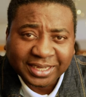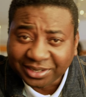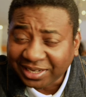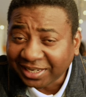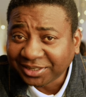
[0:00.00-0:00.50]

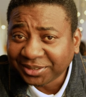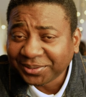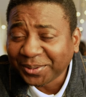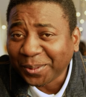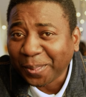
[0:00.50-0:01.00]
Hello guys,
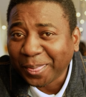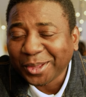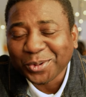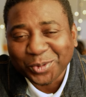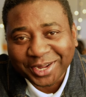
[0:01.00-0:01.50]

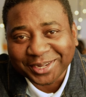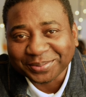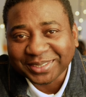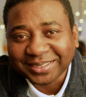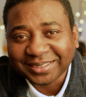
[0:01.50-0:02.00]

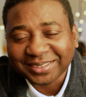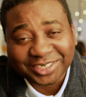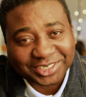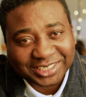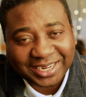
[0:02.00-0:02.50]
welcome to
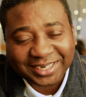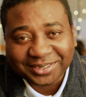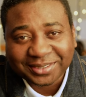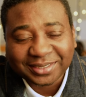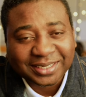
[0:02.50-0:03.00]
the
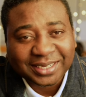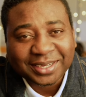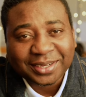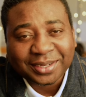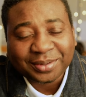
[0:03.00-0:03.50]
channel.
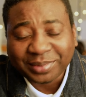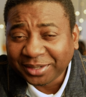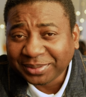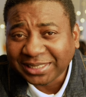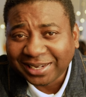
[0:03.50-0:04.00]
My
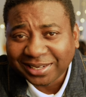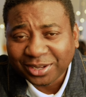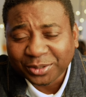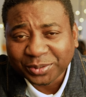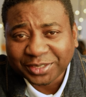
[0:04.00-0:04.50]
name is Alec
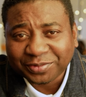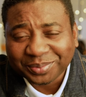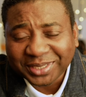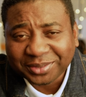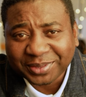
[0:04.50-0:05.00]
Godwin, if you're
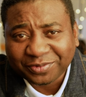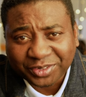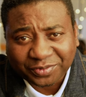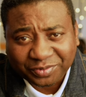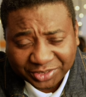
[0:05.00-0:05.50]
meeting me
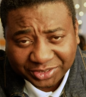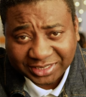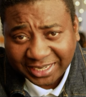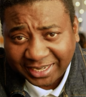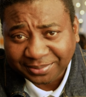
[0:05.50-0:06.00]
for the first
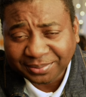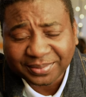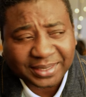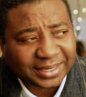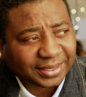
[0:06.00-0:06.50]
time,
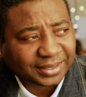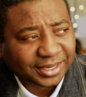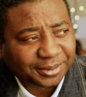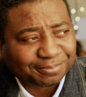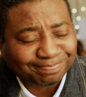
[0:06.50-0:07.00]

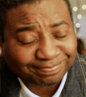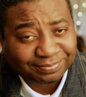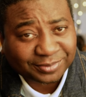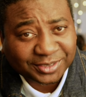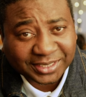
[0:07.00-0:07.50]
and
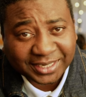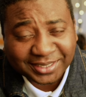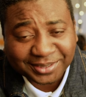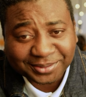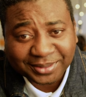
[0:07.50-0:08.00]

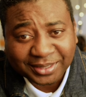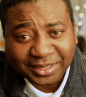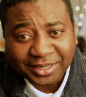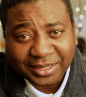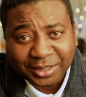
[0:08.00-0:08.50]
today
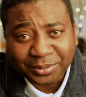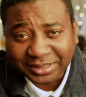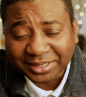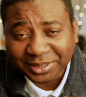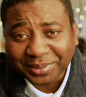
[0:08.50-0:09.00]
we're
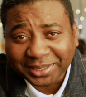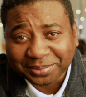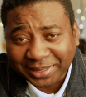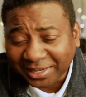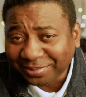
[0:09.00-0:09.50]
talking about the
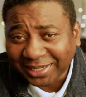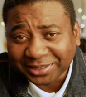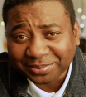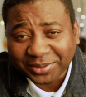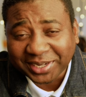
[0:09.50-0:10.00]

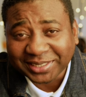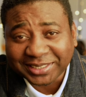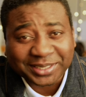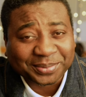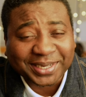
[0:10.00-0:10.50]
Blackmagic Pocket
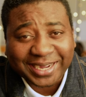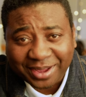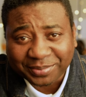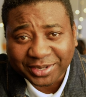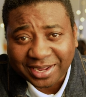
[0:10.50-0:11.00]
Cinema
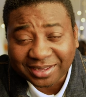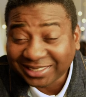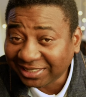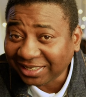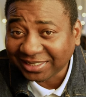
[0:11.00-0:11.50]
Camera
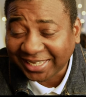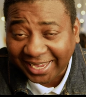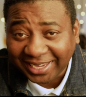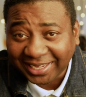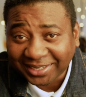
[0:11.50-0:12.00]

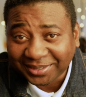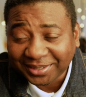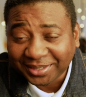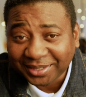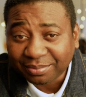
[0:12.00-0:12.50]
6K
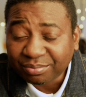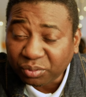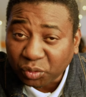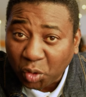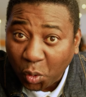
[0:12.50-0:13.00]

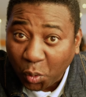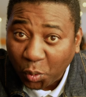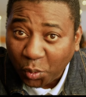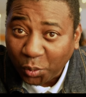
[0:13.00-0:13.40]
Pro.